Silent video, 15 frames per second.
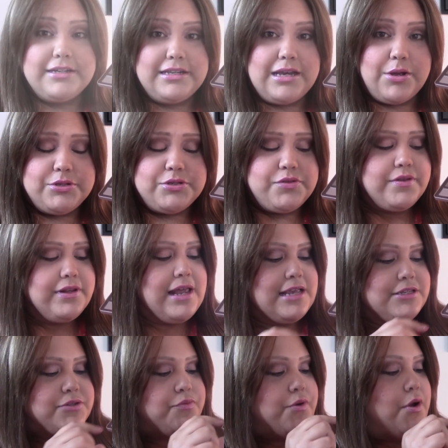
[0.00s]
Now to the
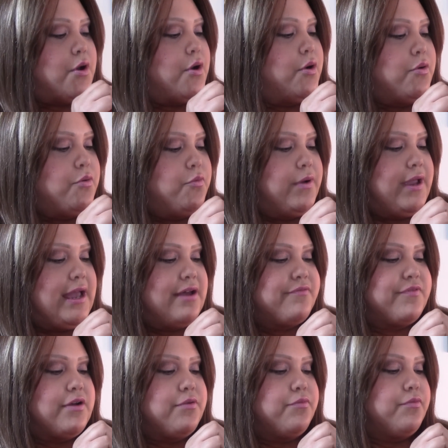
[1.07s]
last row, we
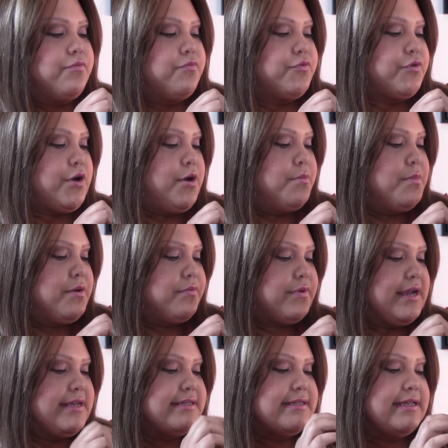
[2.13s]
have rum
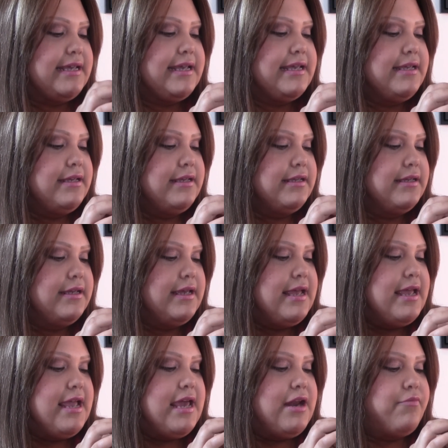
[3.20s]
raisin
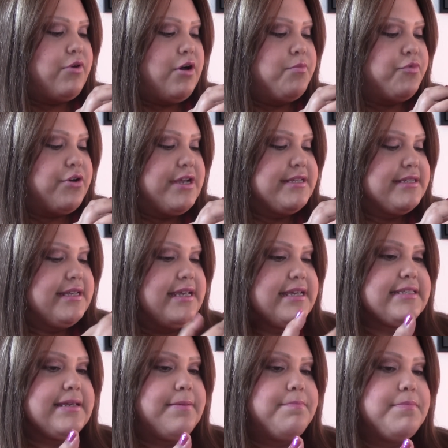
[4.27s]
and rum raisin is a